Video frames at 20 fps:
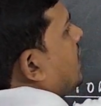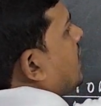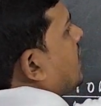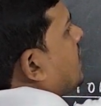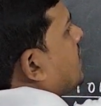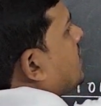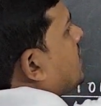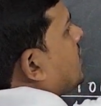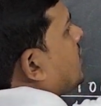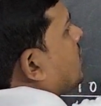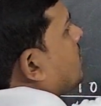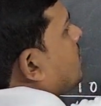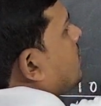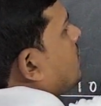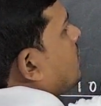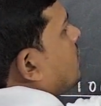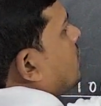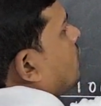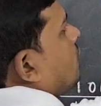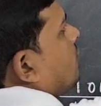Another
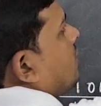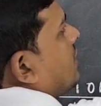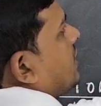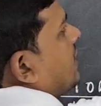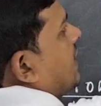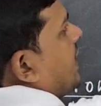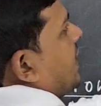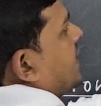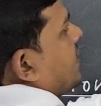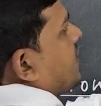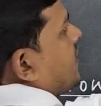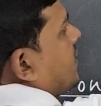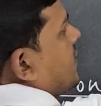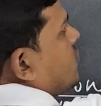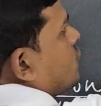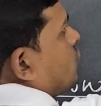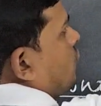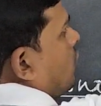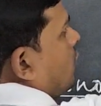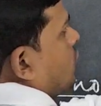one light ray
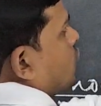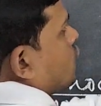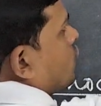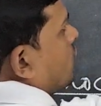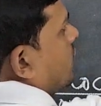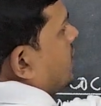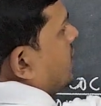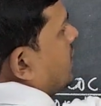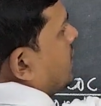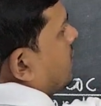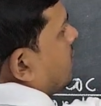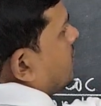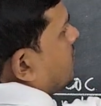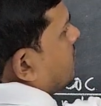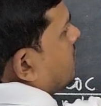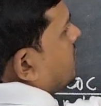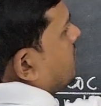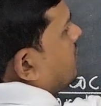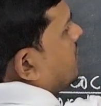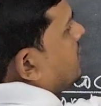is also here.
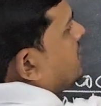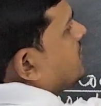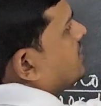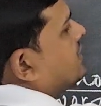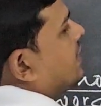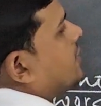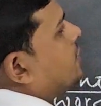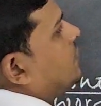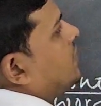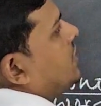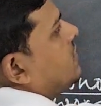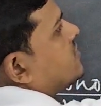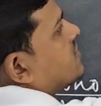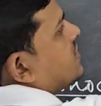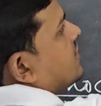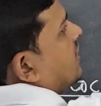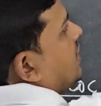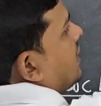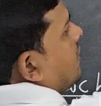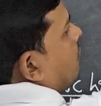That means
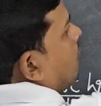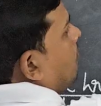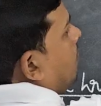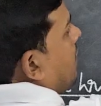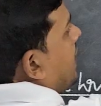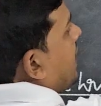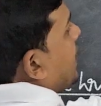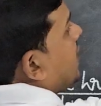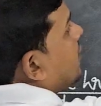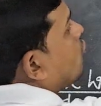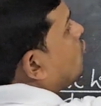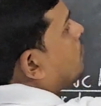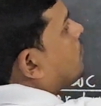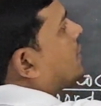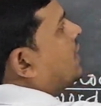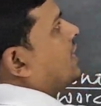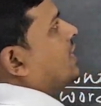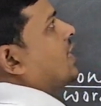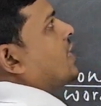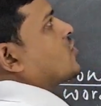a band
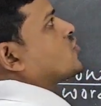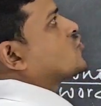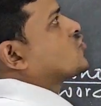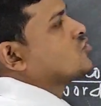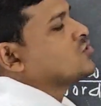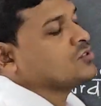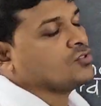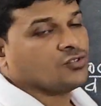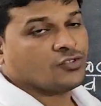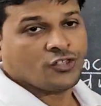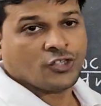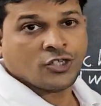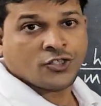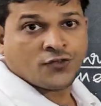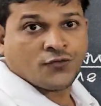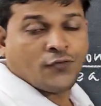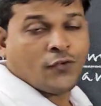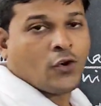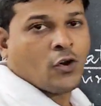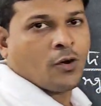of colors
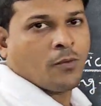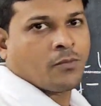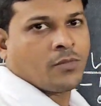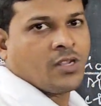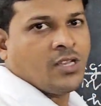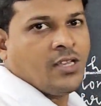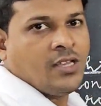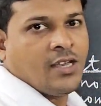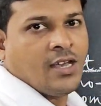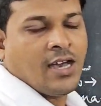is formed